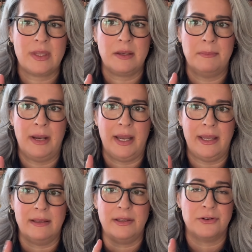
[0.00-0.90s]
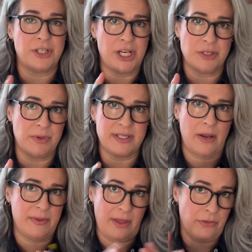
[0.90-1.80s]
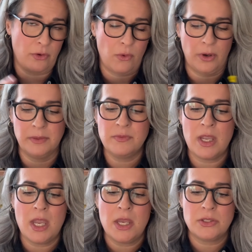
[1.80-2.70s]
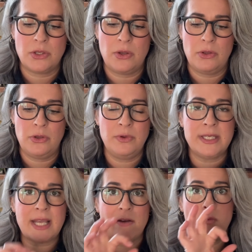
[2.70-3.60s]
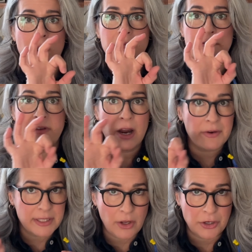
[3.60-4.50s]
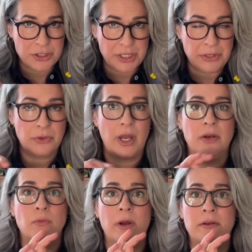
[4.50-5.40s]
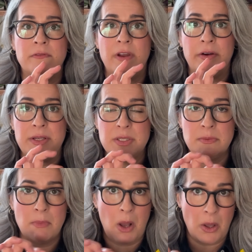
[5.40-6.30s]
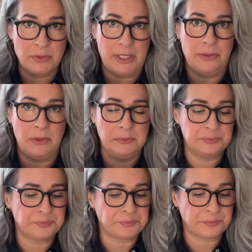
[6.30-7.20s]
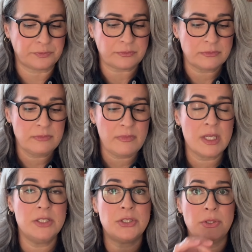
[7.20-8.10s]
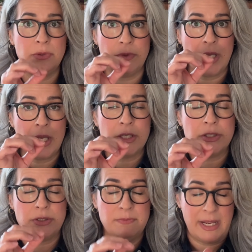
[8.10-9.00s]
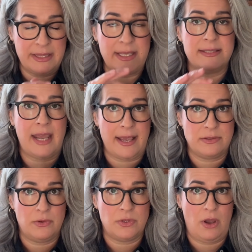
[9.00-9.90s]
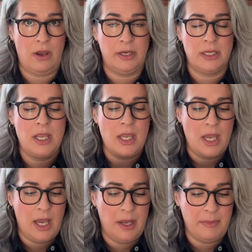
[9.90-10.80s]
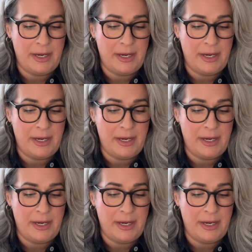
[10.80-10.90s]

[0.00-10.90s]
my interchangeable set without the cord. So you need to have one very large needle and one very small needle to make these tassels on, and